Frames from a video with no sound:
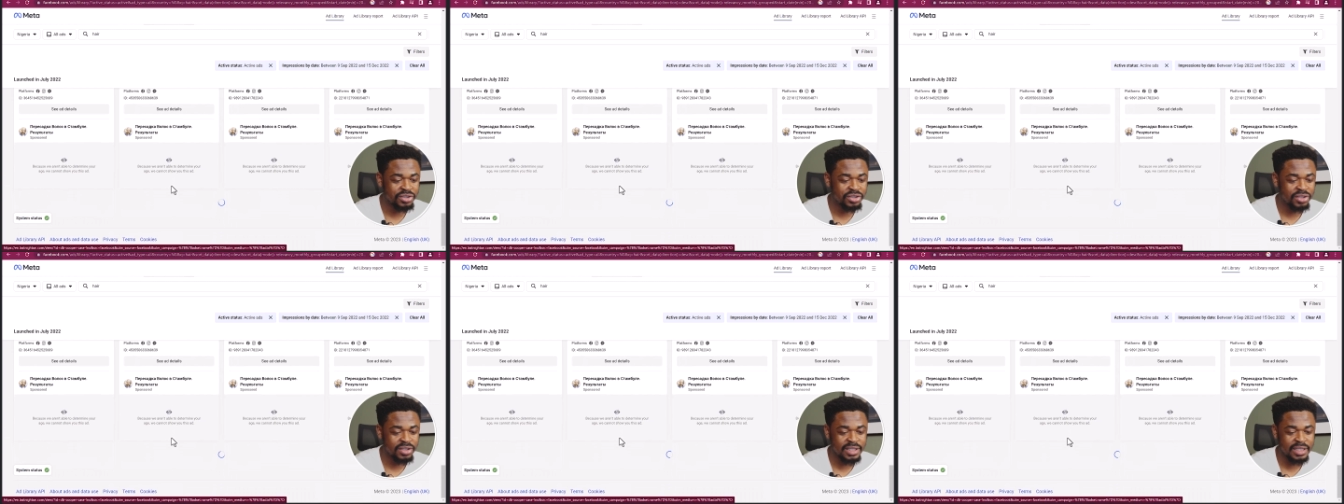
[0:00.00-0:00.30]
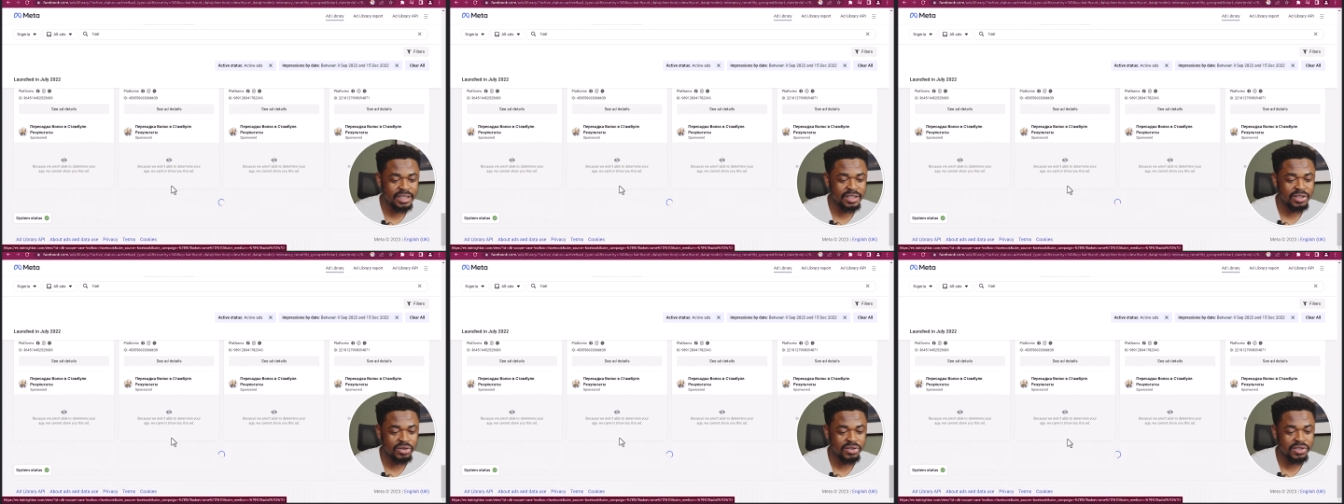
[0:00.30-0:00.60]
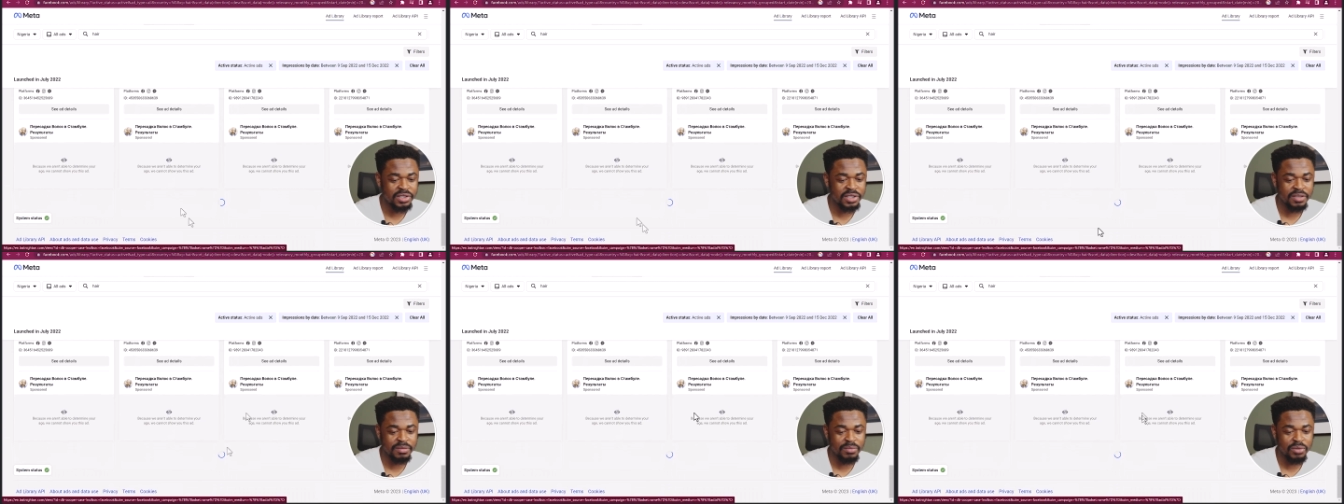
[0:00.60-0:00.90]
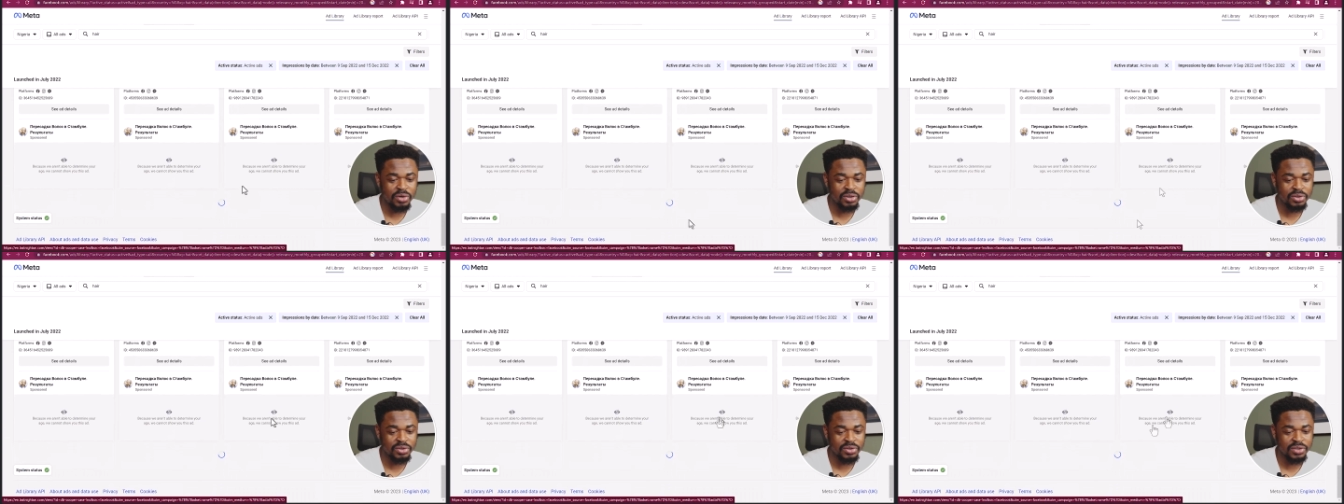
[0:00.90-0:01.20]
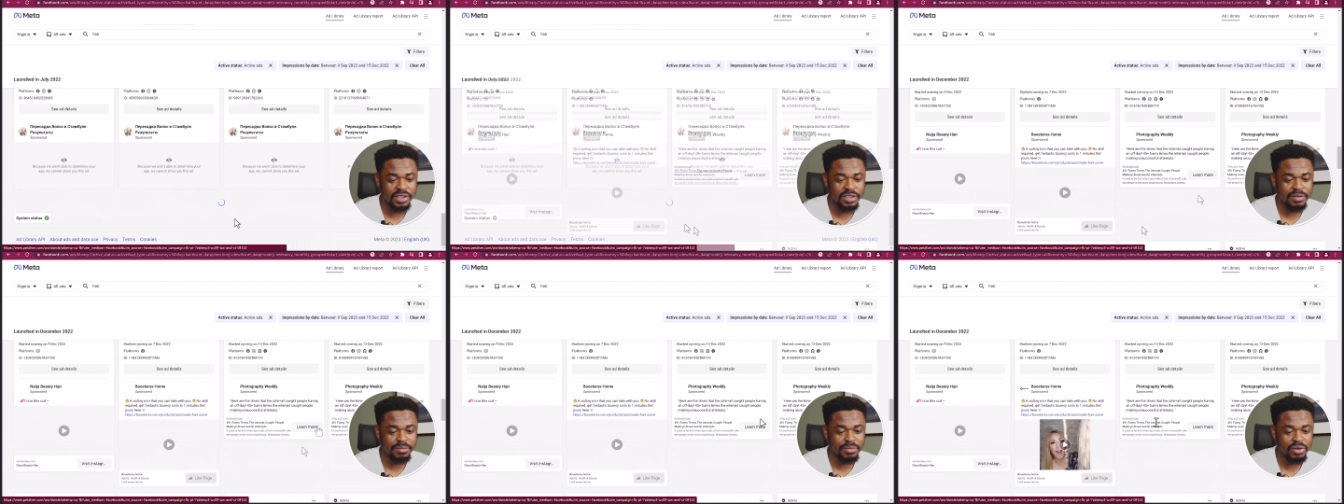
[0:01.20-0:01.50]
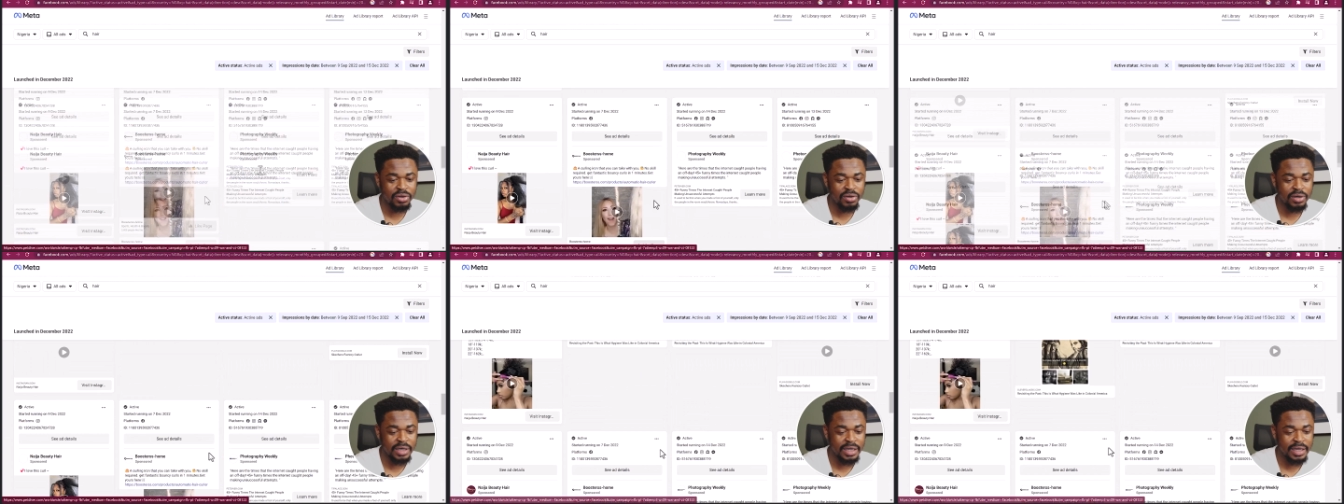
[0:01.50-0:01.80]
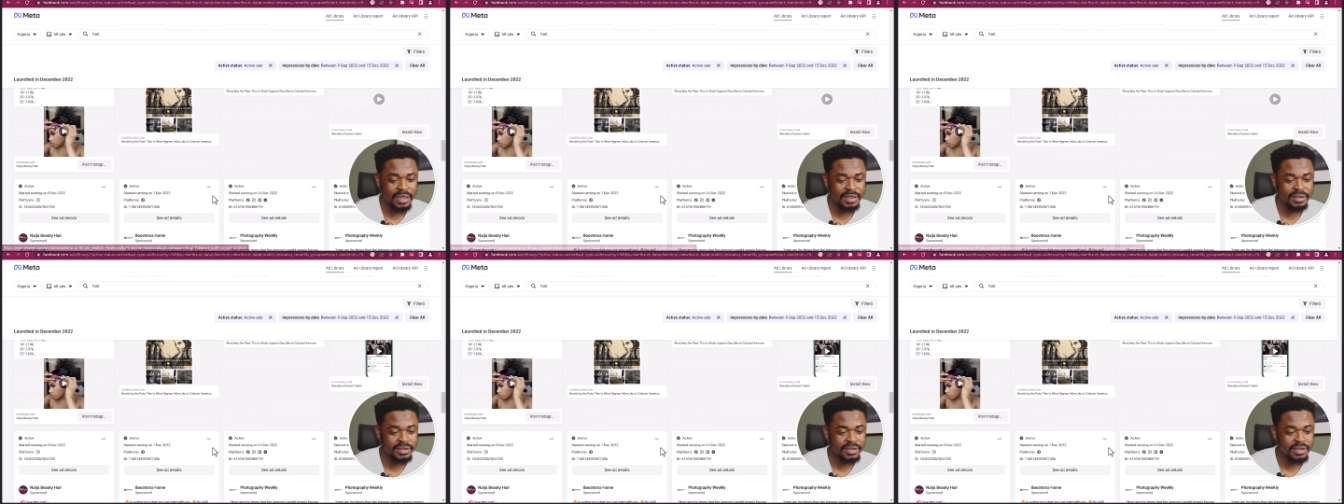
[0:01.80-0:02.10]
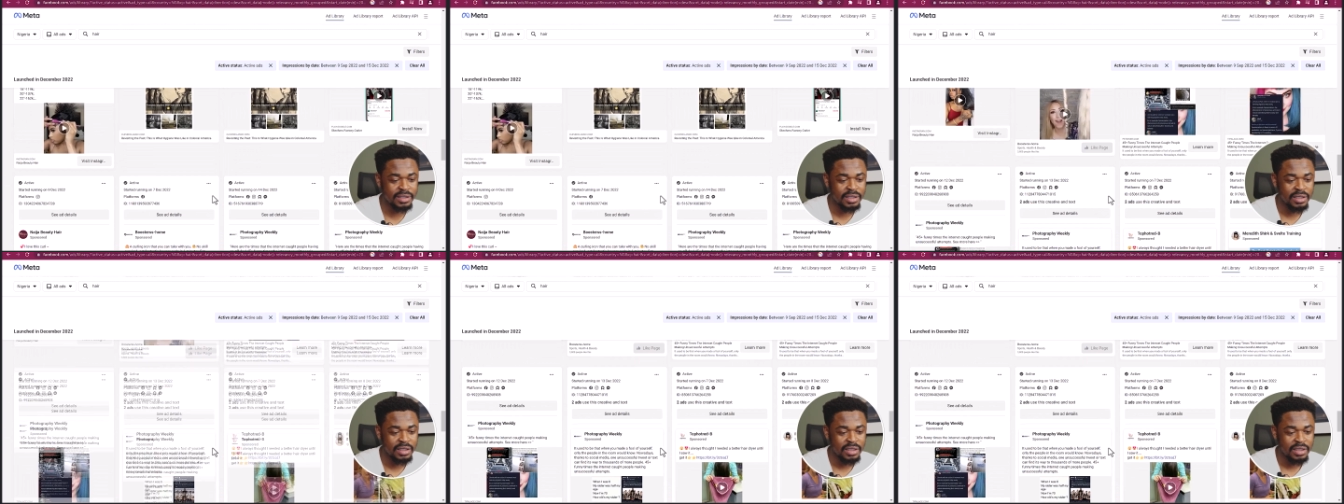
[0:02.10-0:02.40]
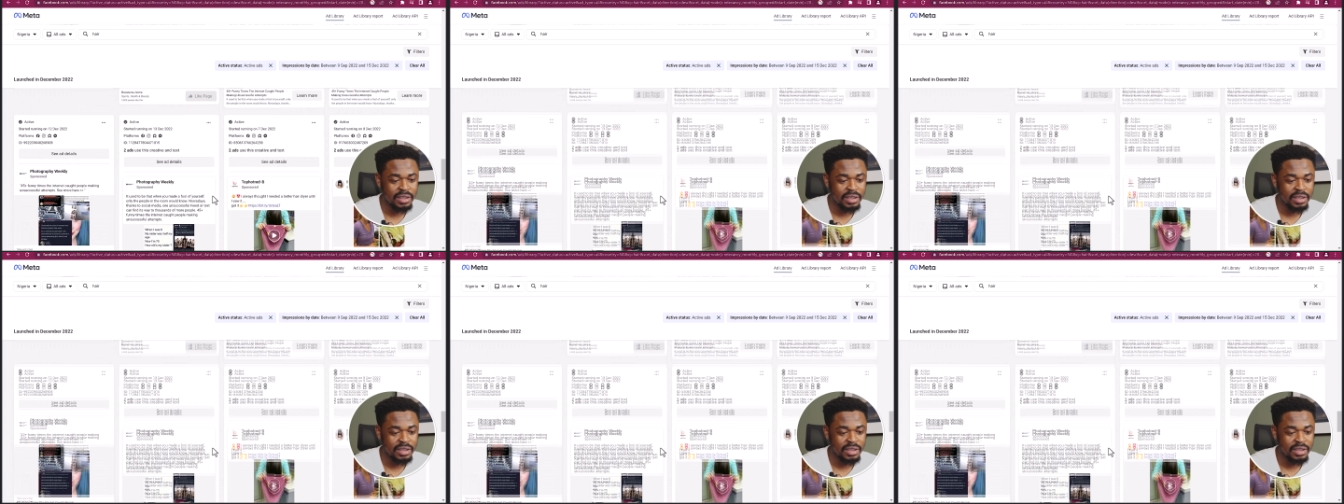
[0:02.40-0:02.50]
you just click on see more to see more ads.